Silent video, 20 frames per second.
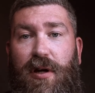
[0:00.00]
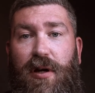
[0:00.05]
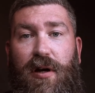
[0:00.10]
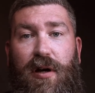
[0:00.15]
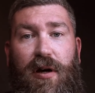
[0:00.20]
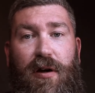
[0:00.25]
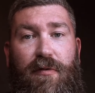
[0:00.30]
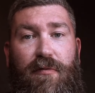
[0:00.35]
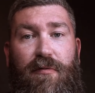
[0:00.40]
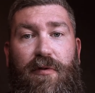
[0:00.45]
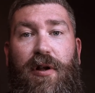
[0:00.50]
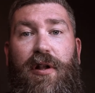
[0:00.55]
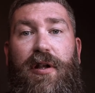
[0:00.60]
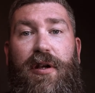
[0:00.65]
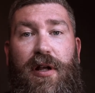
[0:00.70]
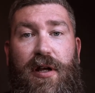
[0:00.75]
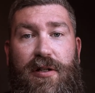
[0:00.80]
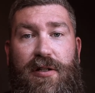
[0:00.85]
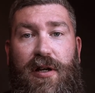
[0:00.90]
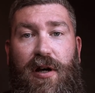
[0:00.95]
Really
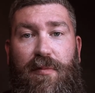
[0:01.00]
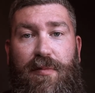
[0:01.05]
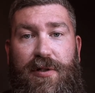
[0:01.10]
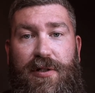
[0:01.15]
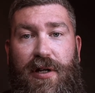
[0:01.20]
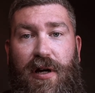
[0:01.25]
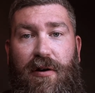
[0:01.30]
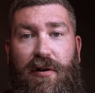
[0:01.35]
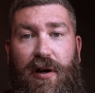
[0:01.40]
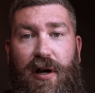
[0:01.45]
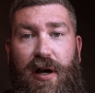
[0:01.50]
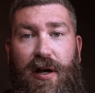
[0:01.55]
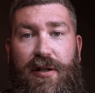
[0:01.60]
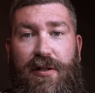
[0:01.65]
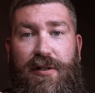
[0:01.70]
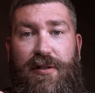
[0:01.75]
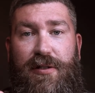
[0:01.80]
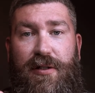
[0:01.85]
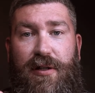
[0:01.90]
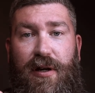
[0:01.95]
does help us out,
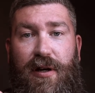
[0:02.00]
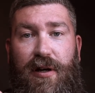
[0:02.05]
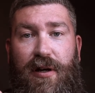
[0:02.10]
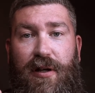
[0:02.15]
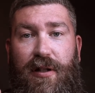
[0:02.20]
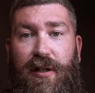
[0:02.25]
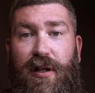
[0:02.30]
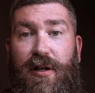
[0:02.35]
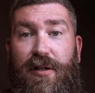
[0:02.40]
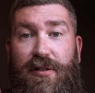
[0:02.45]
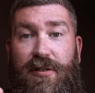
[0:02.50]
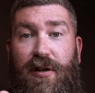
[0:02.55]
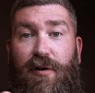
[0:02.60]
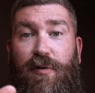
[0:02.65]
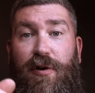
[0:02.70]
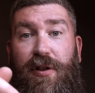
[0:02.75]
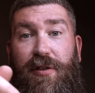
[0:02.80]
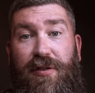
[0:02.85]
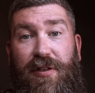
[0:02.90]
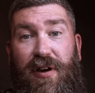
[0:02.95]
guys. Let us know
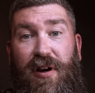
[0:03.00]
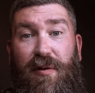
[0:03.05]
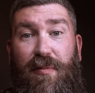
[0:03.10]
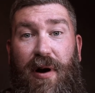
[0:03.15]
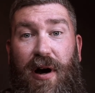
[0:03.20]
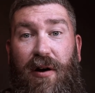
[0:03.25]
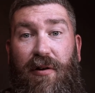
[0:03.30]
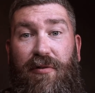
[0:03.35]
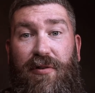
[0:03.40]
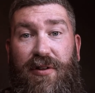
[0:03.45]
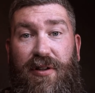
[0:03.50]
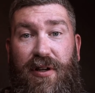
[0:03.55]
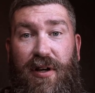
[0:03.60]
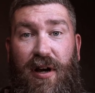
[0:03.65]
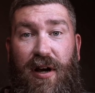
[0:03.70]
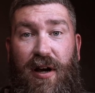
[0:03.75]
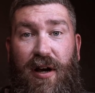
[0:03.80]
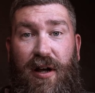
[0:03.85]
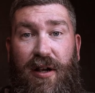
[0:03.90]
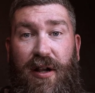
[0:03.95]
what you think about
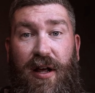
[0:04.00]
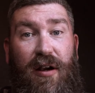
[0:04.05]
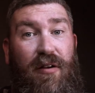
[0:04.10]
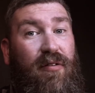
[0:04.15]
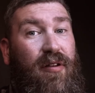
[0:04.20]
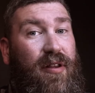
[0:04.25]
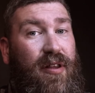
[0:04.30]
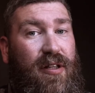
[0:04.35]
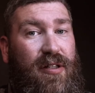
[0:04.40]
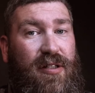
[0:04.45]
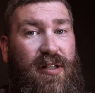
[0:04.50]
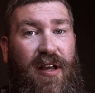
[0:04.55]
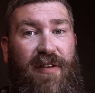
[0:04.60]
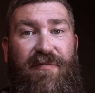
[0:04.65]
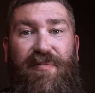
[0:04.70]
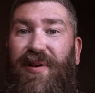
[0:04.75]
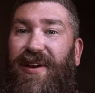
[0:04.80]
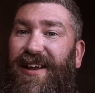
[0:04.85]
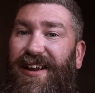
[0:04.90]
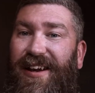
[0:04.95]
not only this
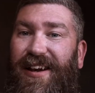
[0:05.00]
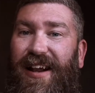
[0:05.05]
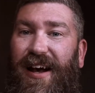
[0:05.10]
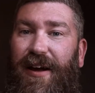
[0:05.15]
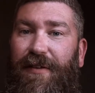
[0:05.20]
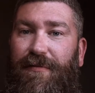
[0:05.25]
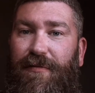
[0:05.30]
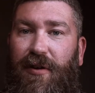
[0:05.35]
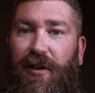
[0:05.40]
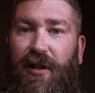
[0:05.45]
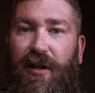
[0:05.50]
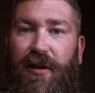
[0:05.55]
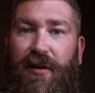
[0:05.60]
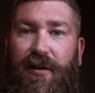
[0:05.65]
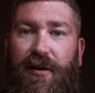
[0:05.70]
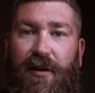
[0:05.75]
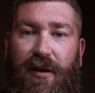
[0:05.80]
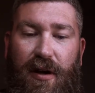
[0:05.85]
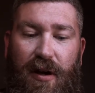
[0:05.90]
knife, but any knife, really.